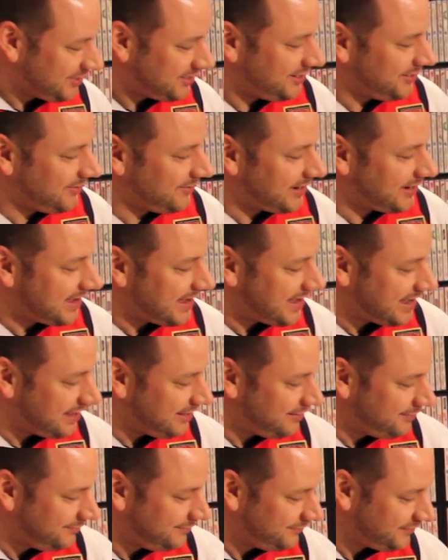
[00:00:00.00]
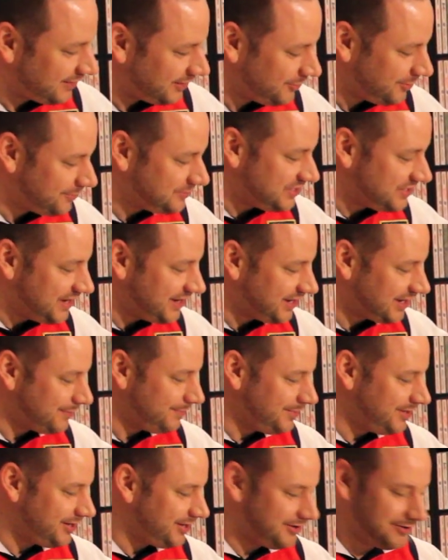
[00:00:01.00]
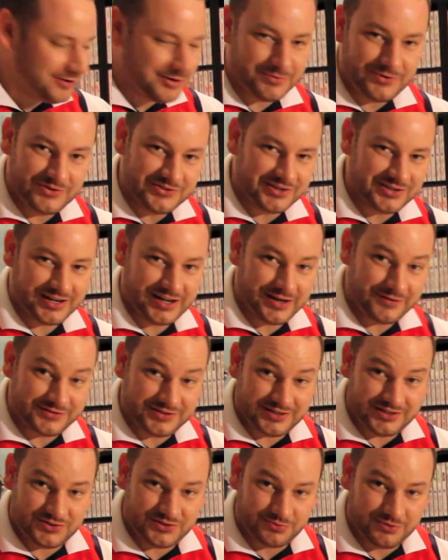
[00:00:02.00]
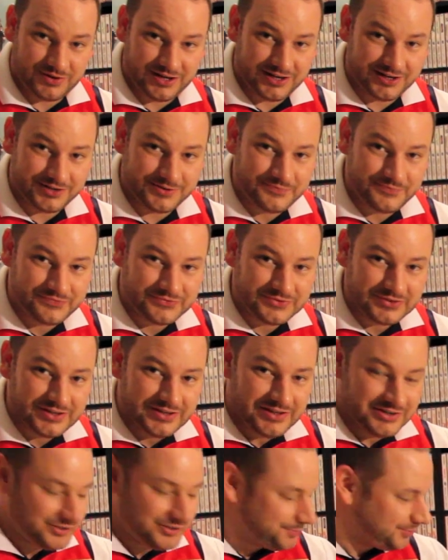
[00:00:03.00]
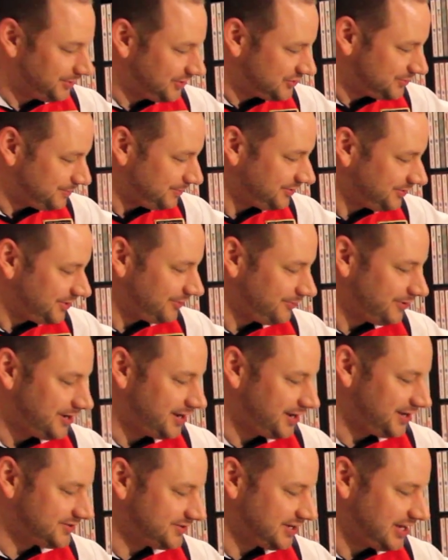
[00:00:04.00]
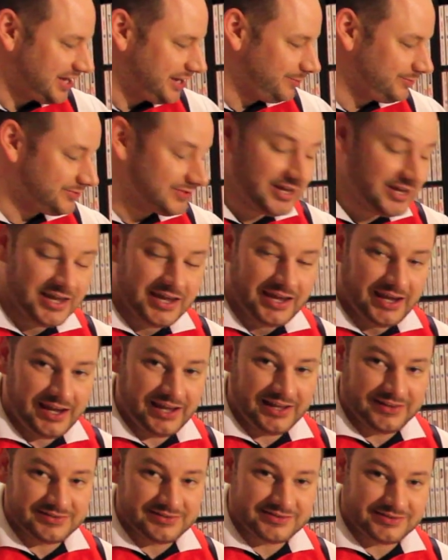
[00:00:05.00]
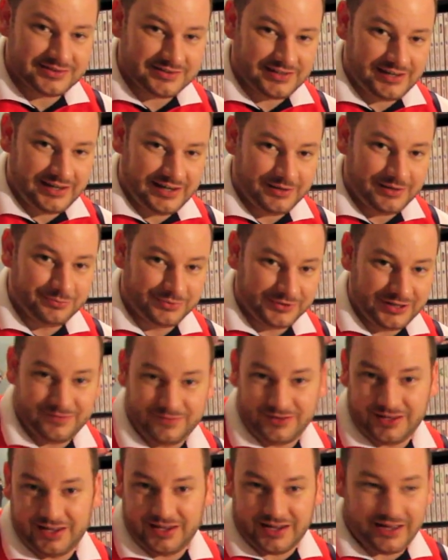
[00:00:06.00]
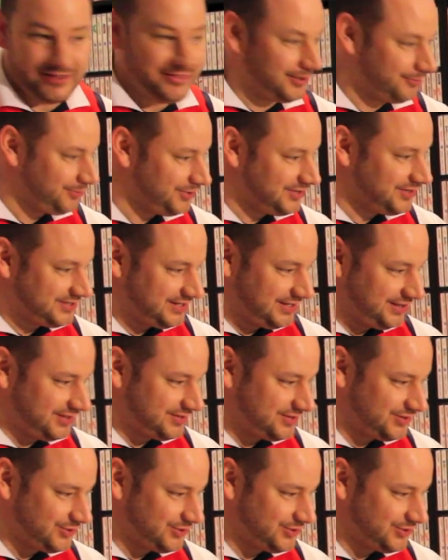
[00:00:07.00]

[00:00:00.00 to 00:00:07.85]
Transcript: here I know I'm cheating a bit here. I'm using an FC Twin to play Super Nintendo and NES games. And believe me, I think when you see this,